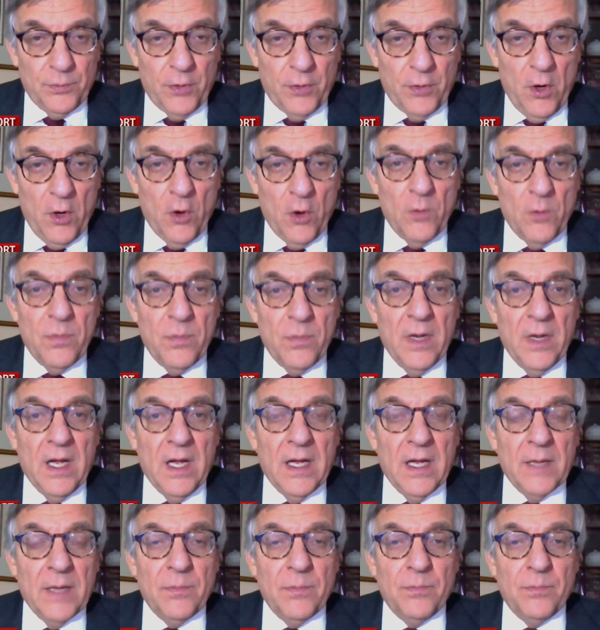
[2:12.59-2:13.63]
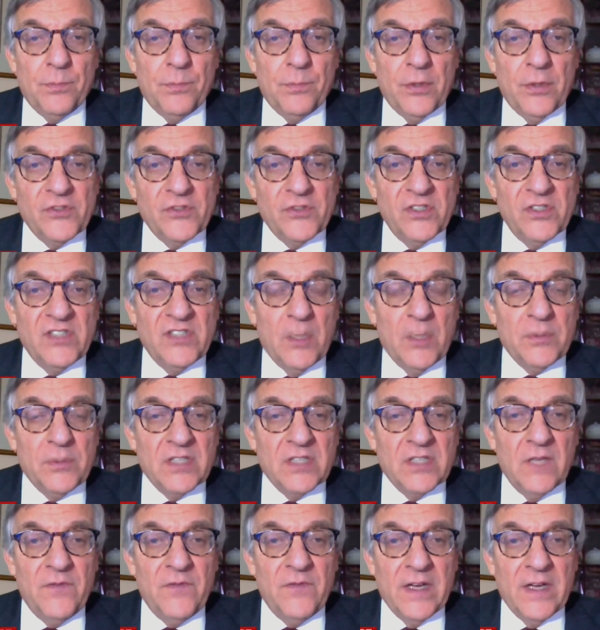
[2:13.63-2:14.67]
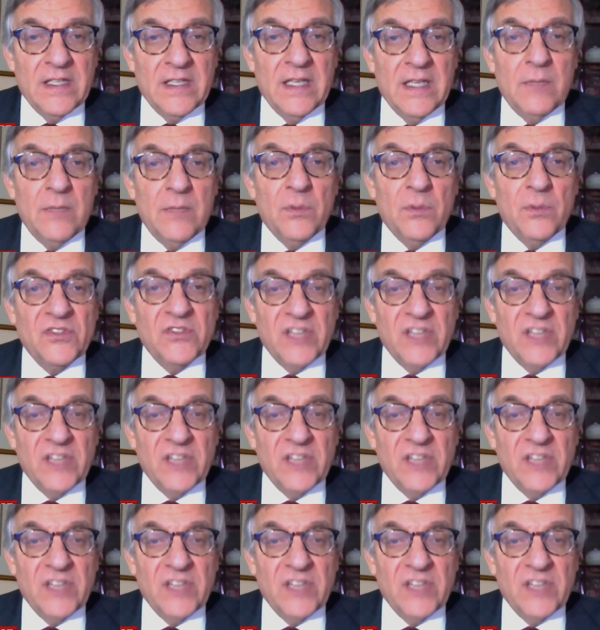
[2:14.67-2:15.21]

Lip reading: probe persons that was convicted,